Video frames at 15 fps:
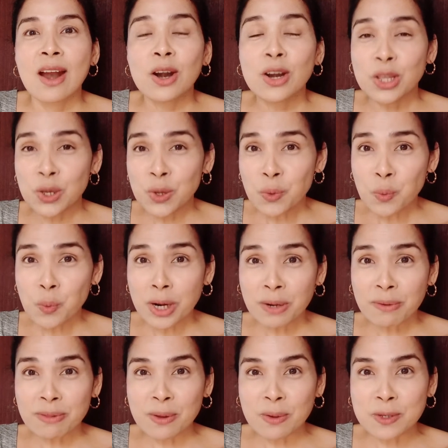Are you one
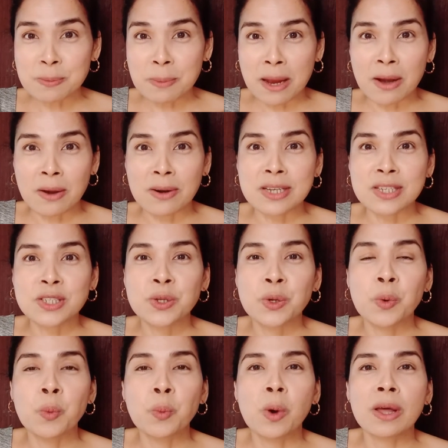of those parents
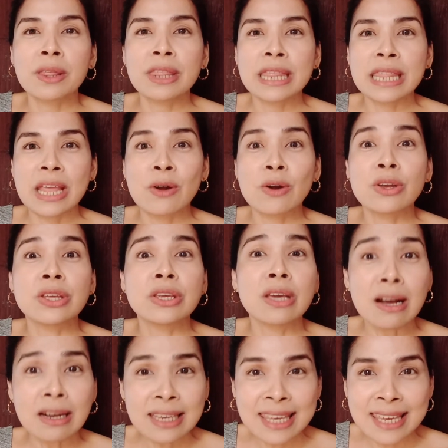who want their
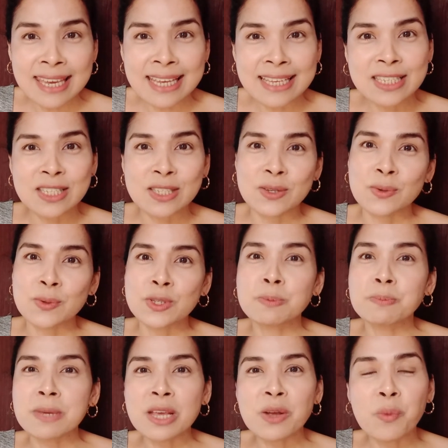young kids to
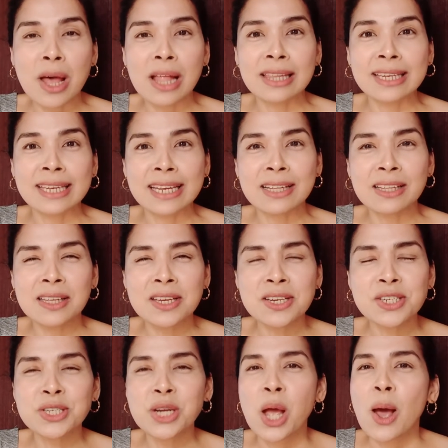speak well in
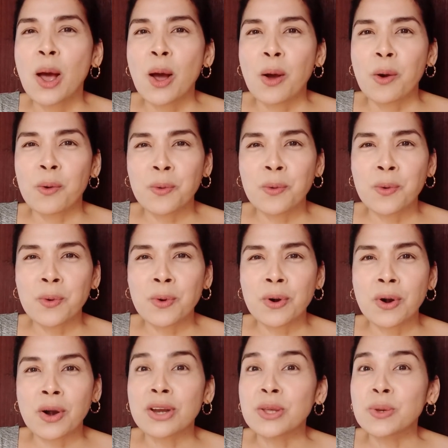English? Or
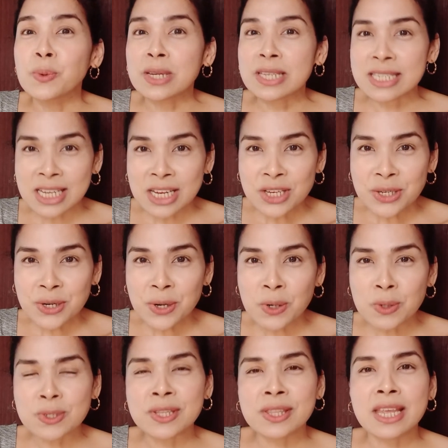are you a teacher
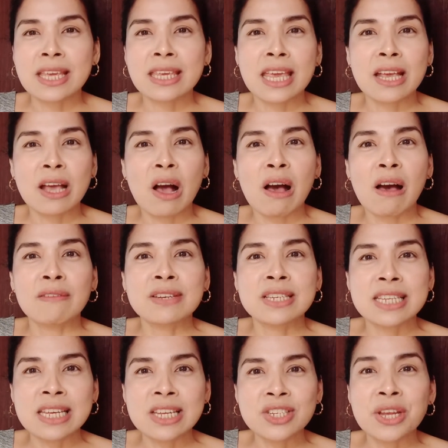who's thinking of
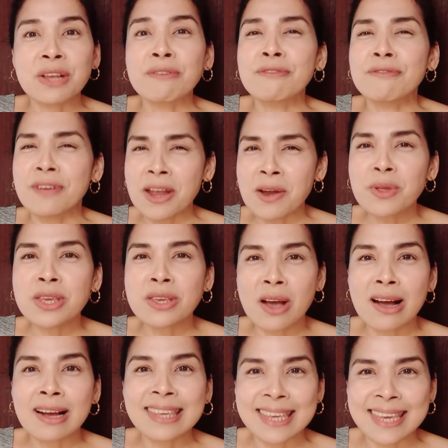teaching very
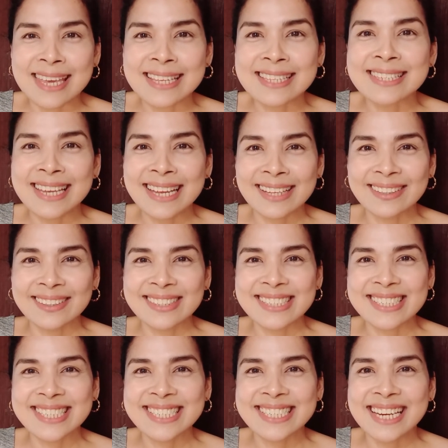young kids
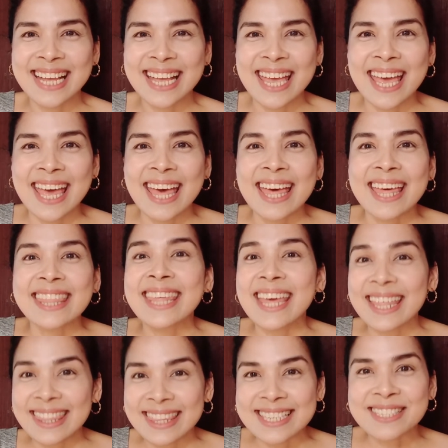English?
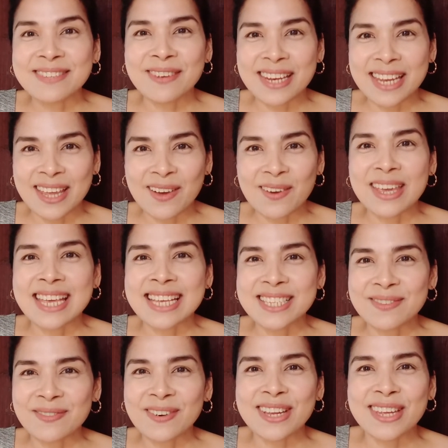Then this video
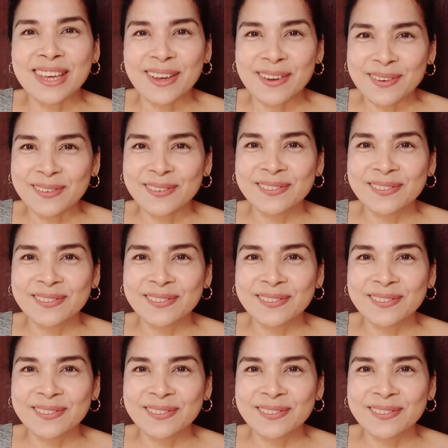is for you.